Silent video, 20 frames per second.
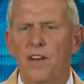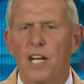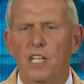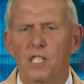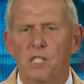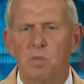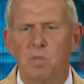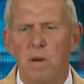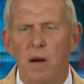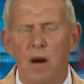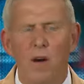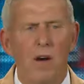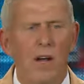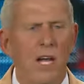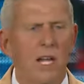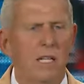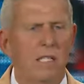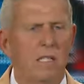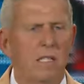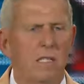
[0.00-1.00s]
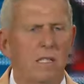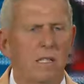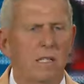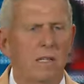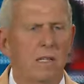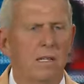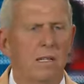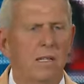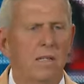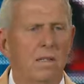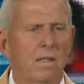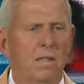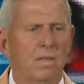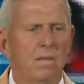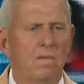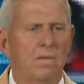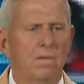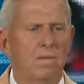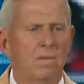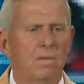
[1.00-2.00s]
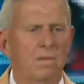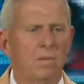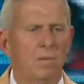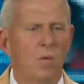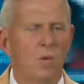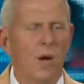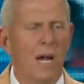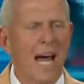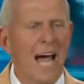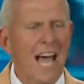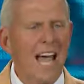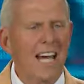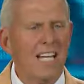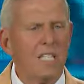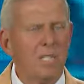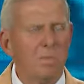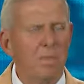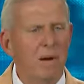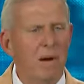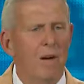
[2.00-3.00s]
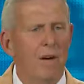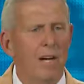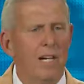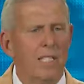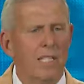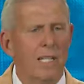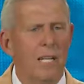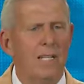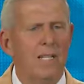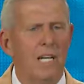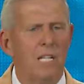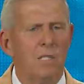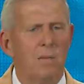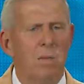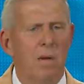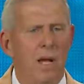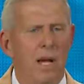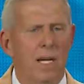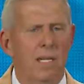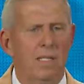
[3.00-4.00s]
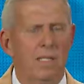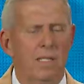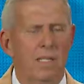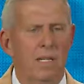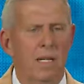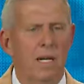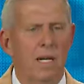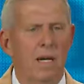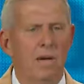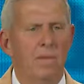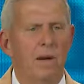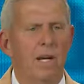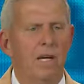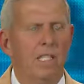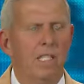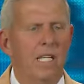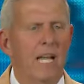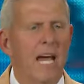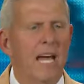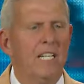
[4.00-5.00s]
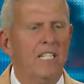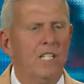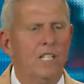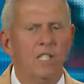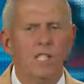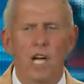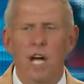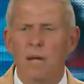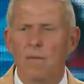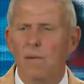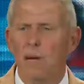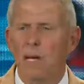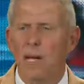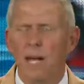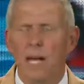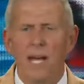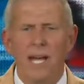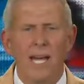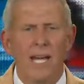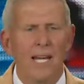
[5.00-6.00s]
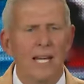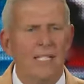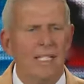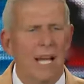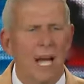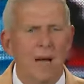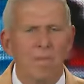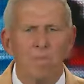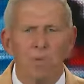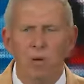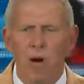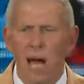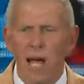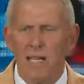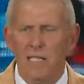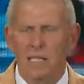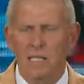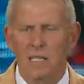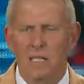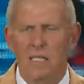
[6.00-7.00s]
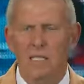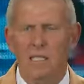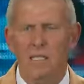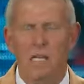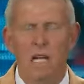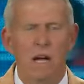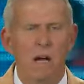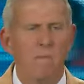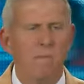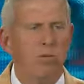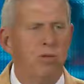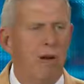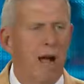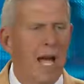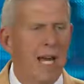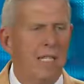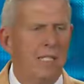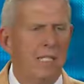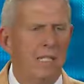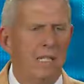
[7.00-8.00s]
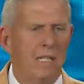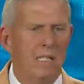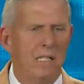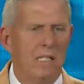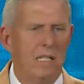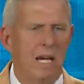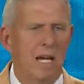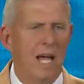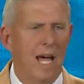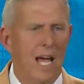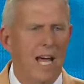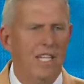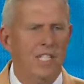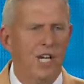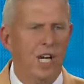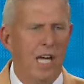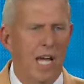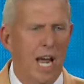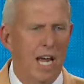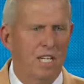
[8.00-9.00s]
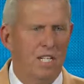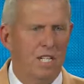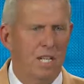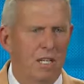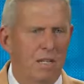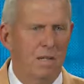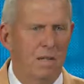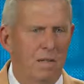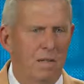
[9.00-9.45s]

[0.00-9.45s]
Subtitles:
experienced what I experienced in this place. Because, ladies and gentlemen, it is a priceless, priceless education.